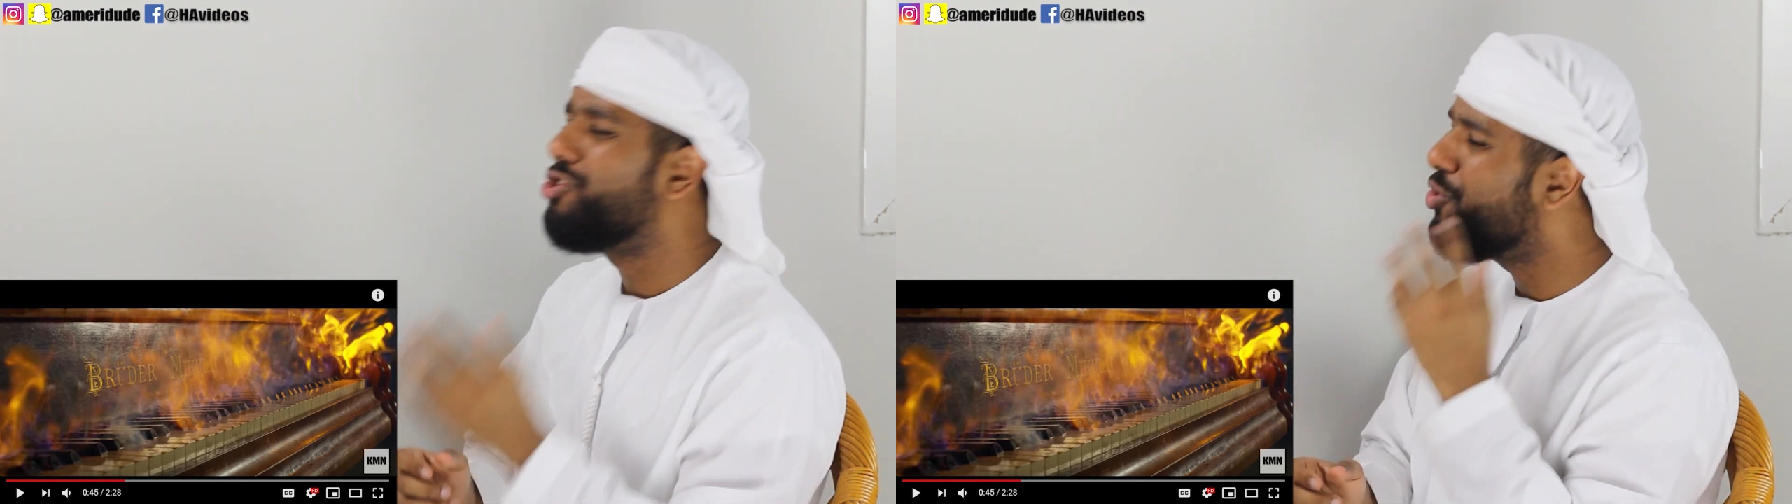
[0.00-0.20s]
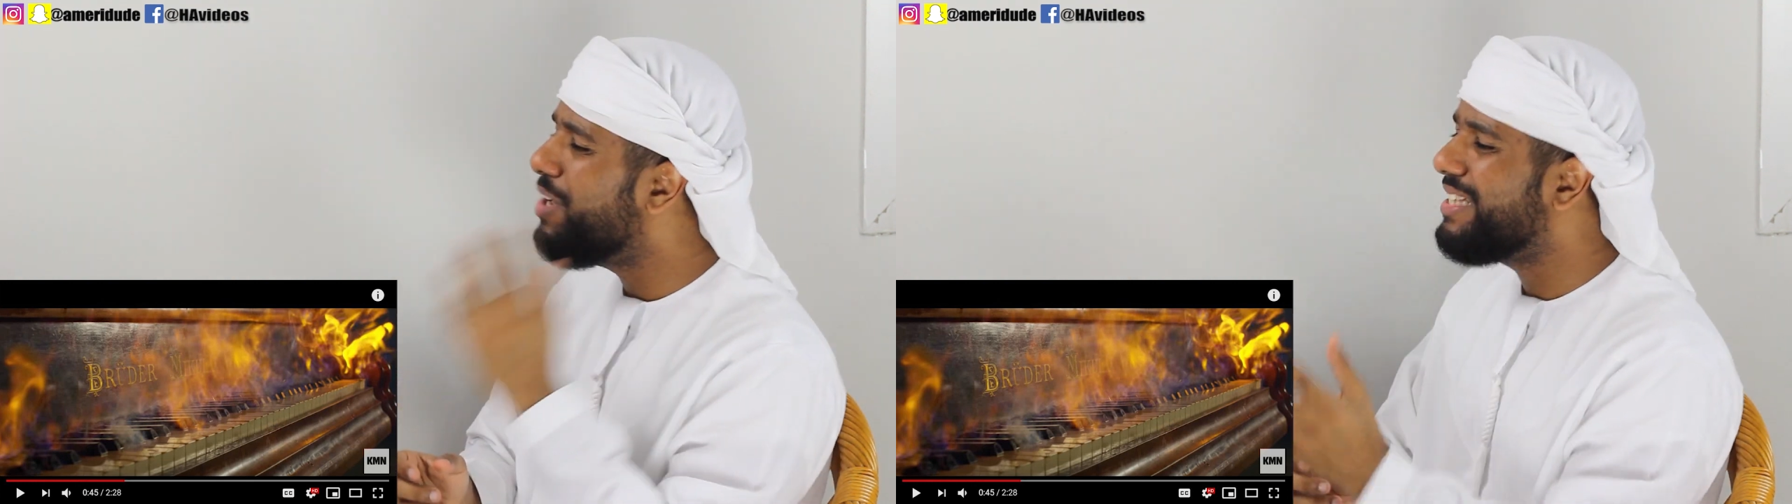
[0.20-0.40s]

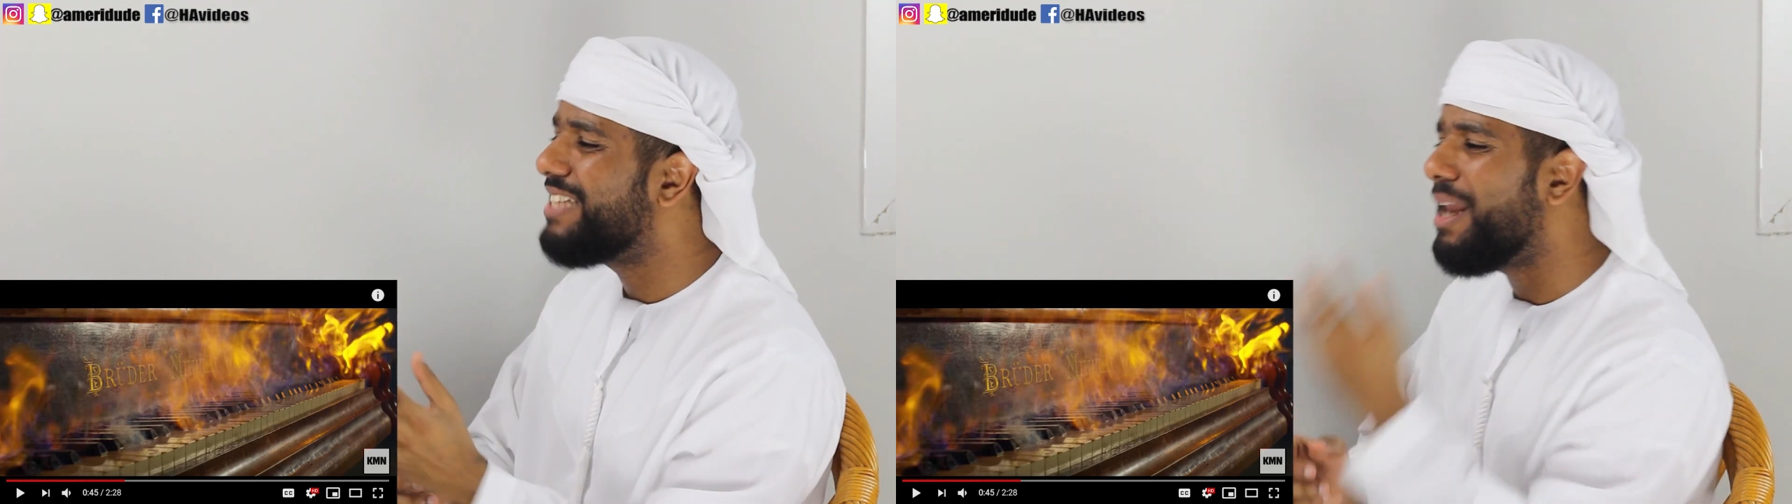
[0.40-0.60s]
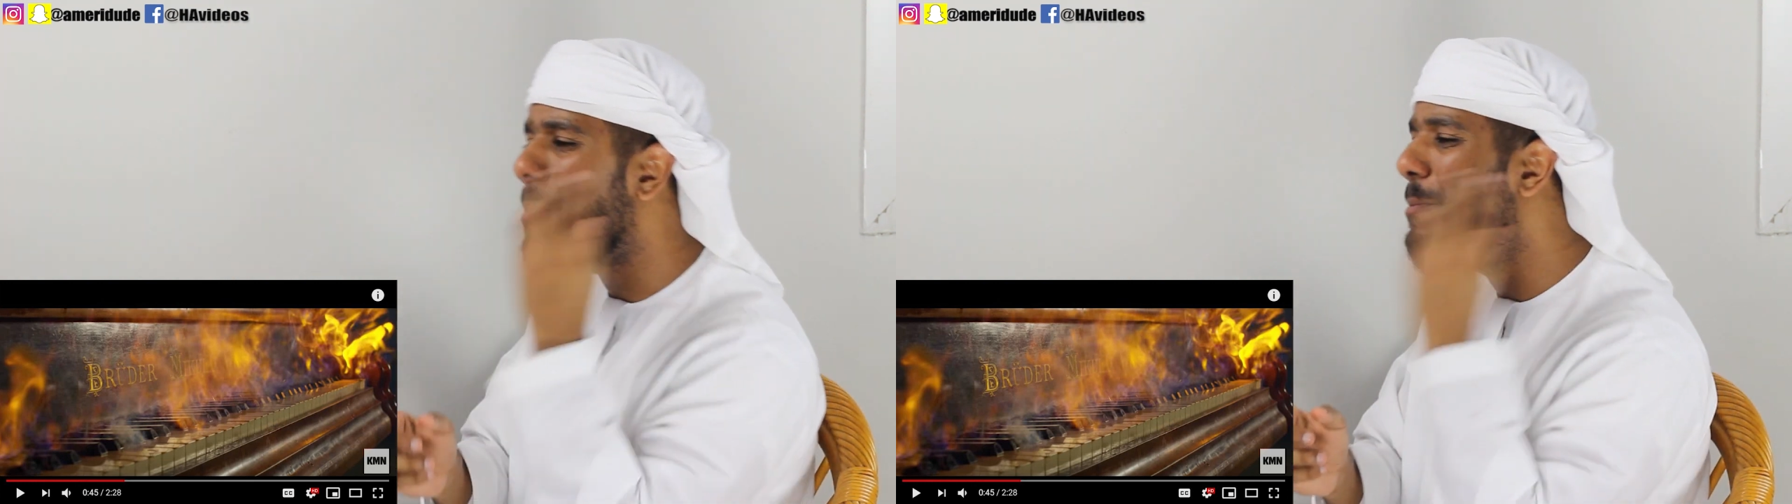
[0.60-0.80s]
So it's
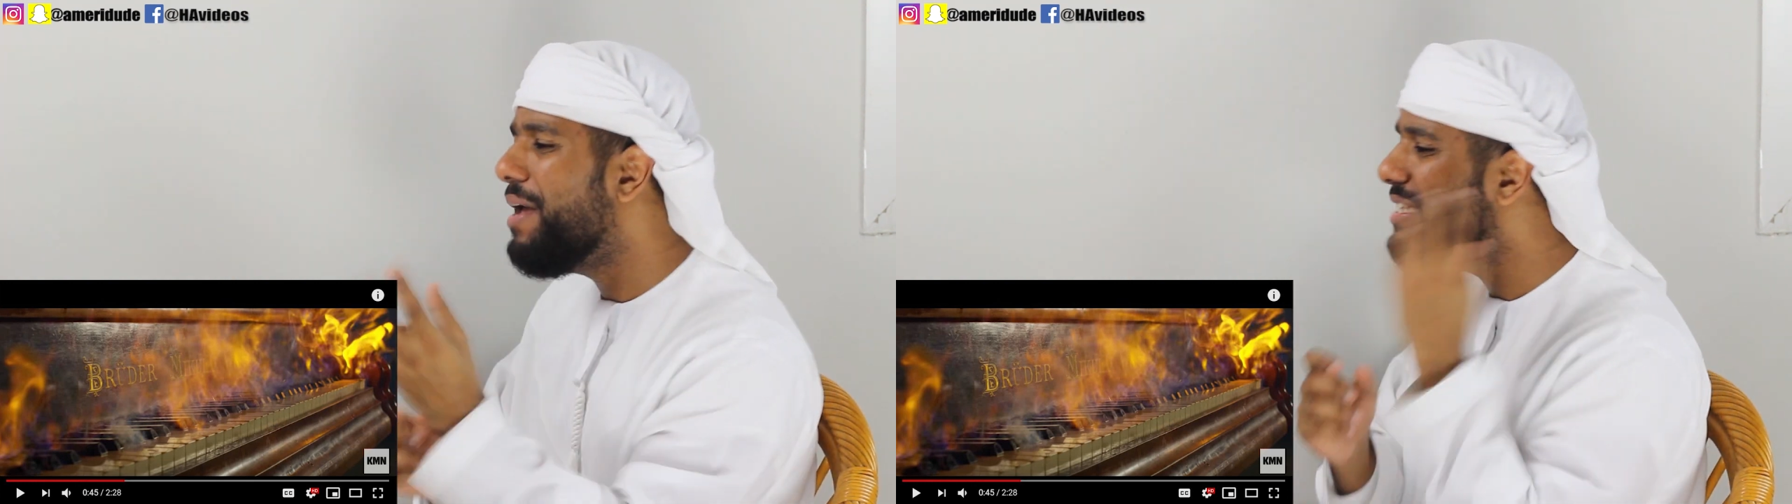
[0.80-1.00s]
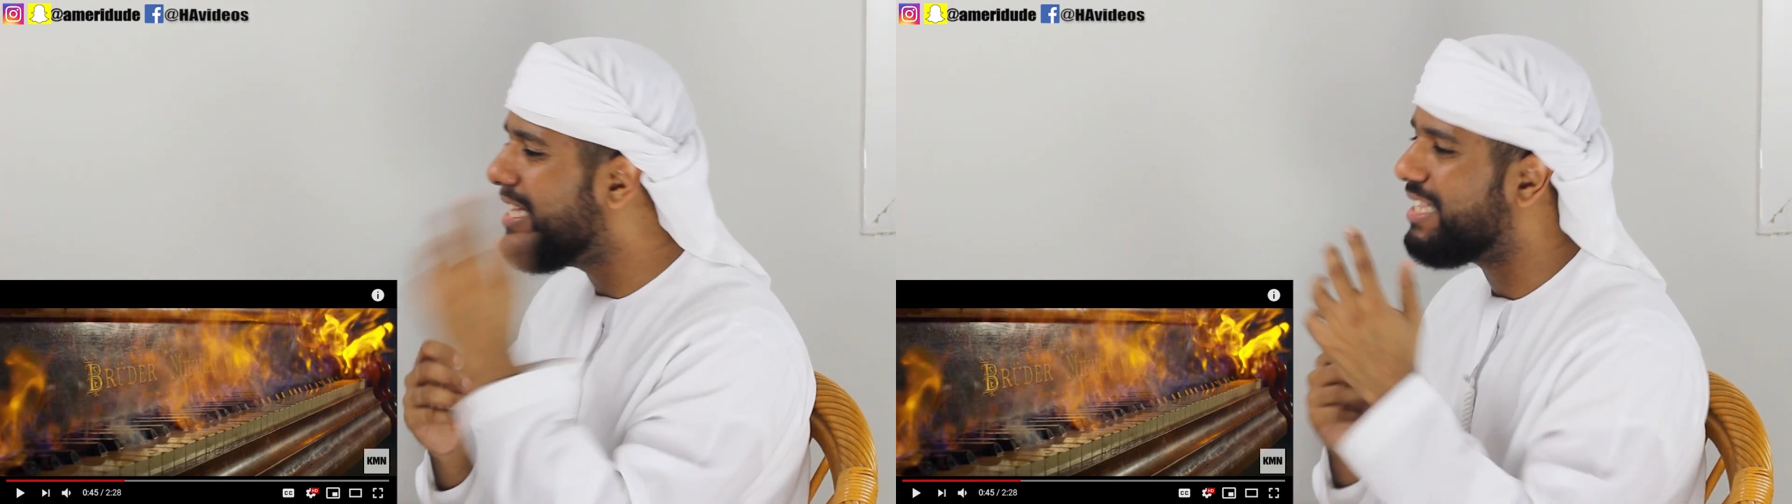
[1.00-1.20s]
an
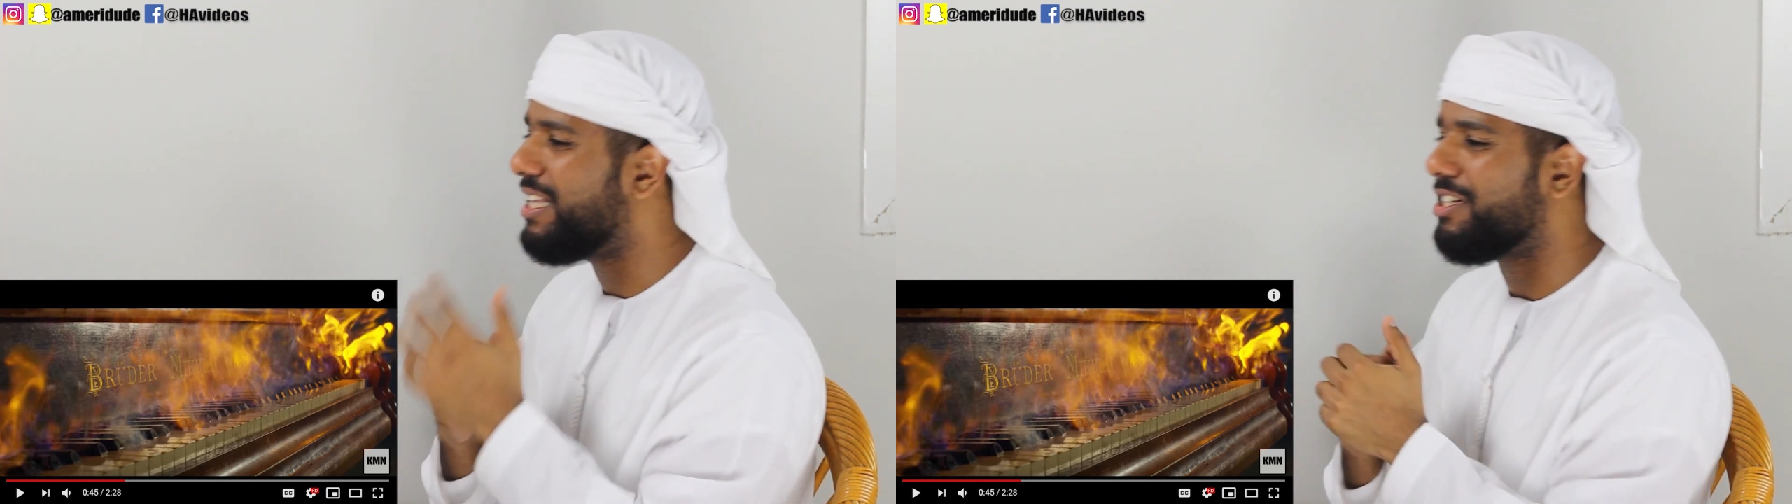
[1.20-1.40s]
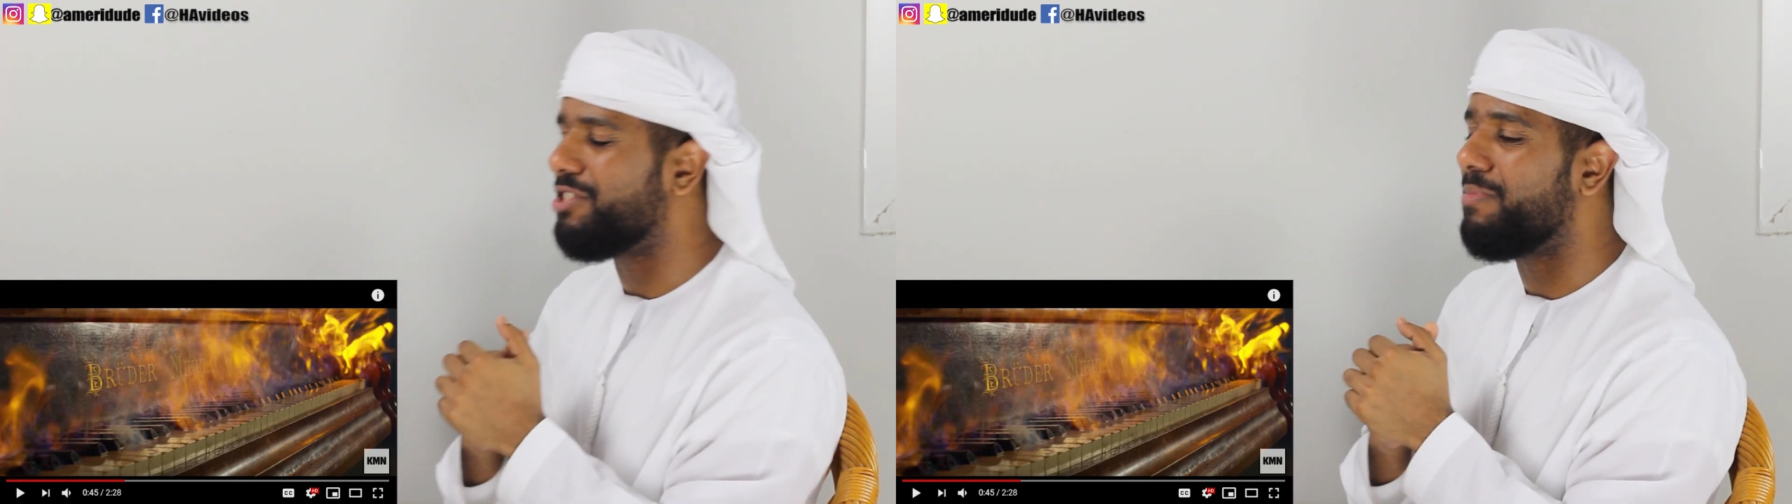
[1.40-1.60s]
amazing
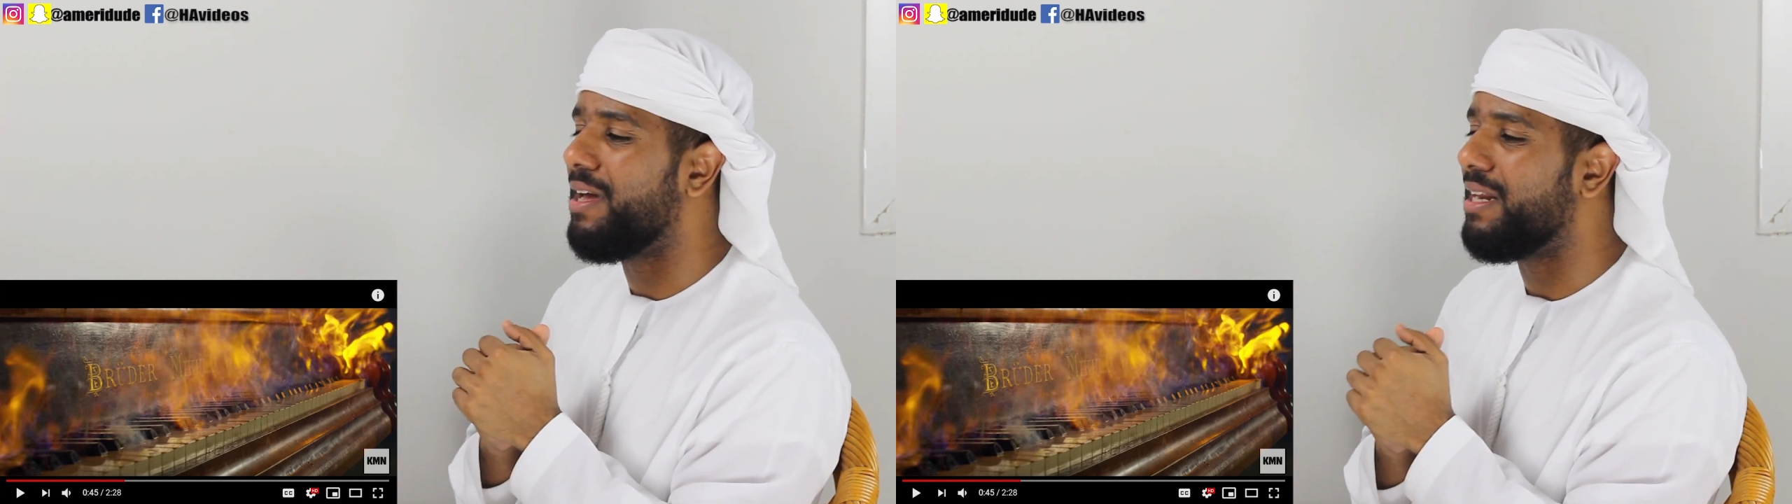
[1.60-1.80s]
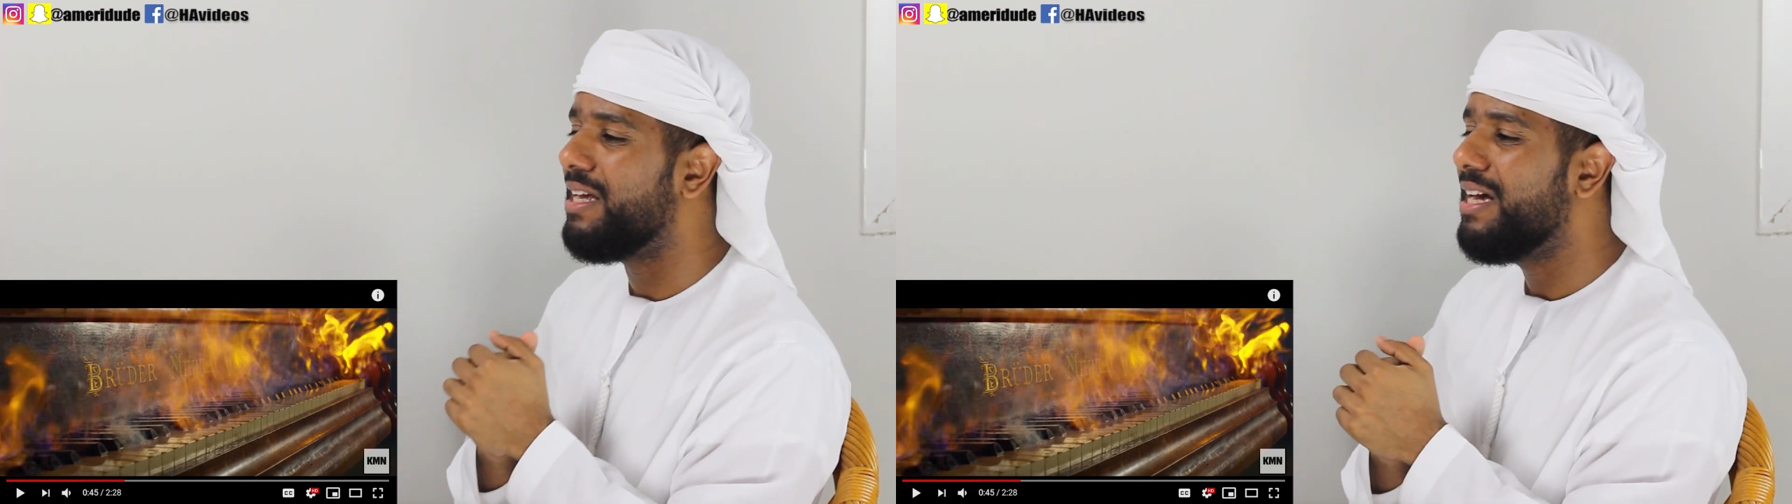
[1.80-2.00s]
touch,
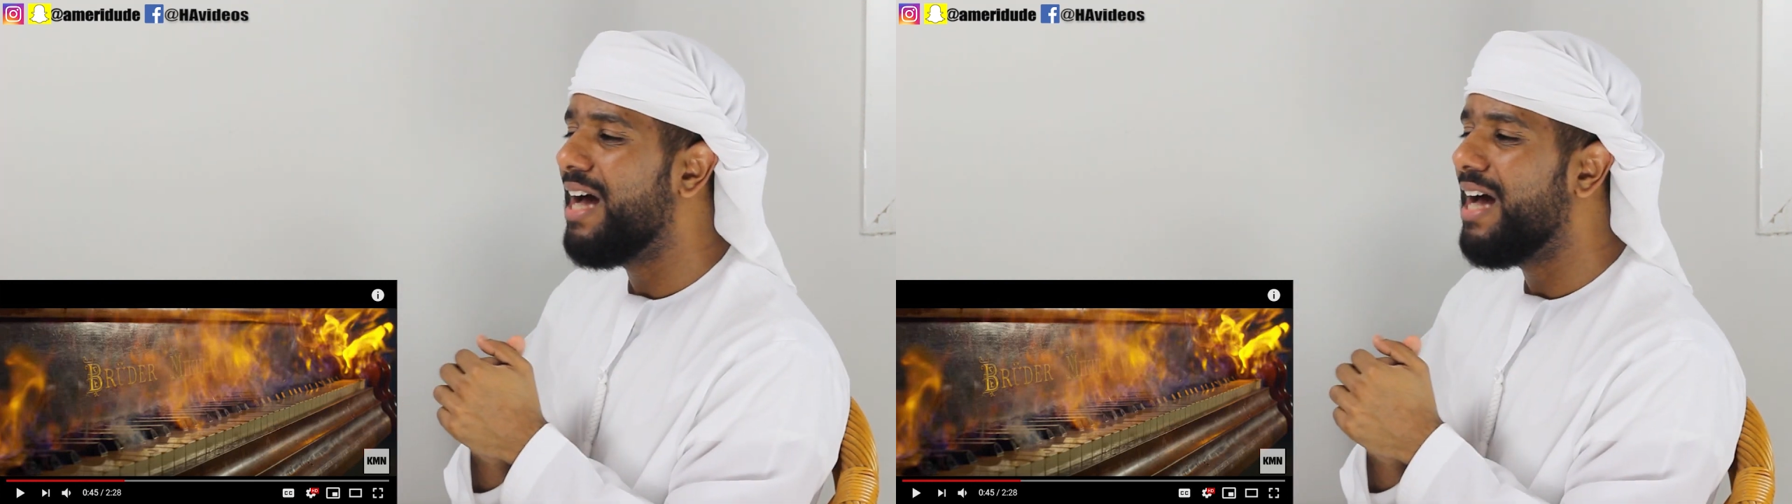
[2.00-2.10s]
man.